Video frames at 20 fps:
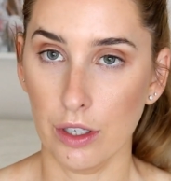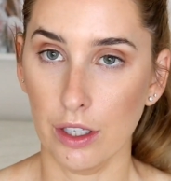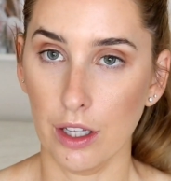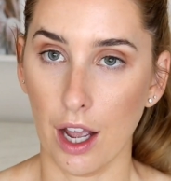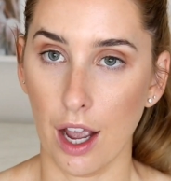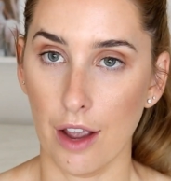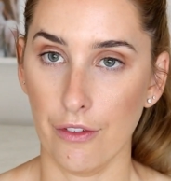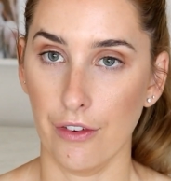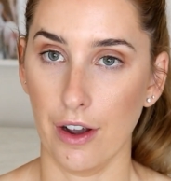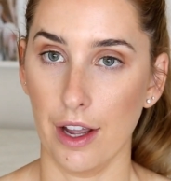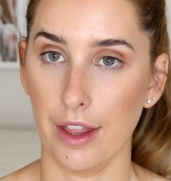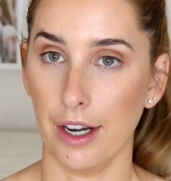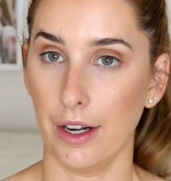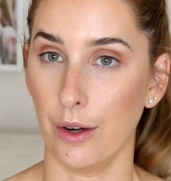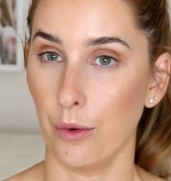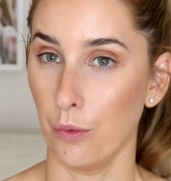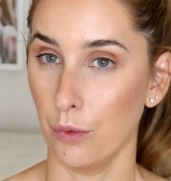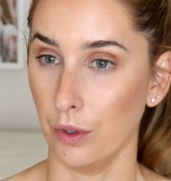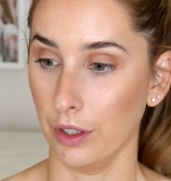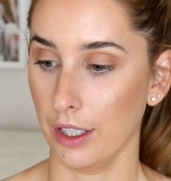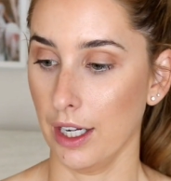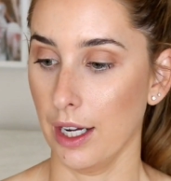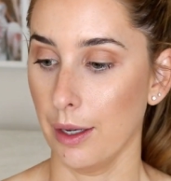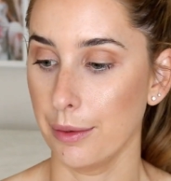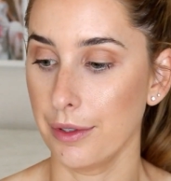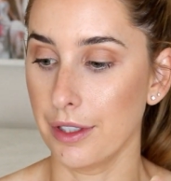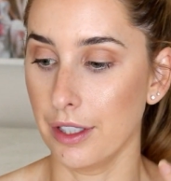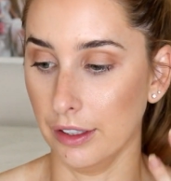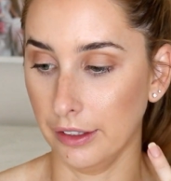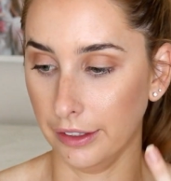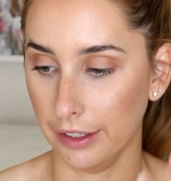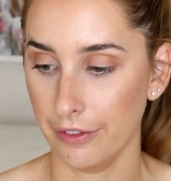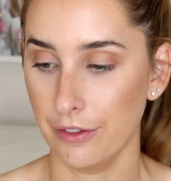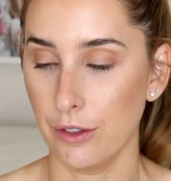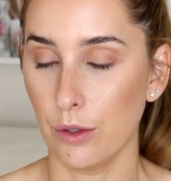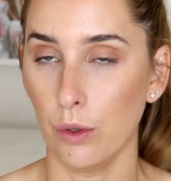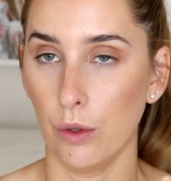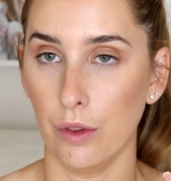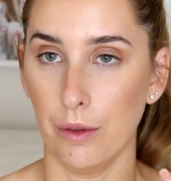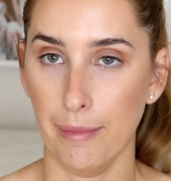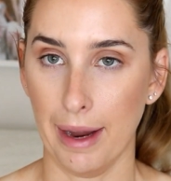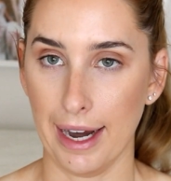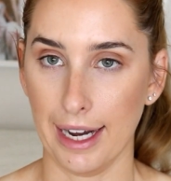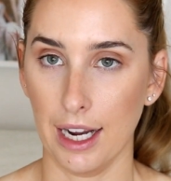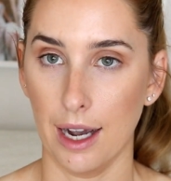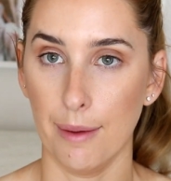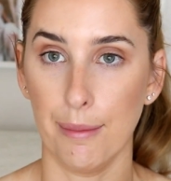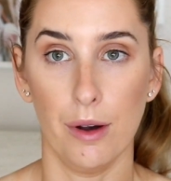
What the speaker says: I find that it really helps to lift all the makeup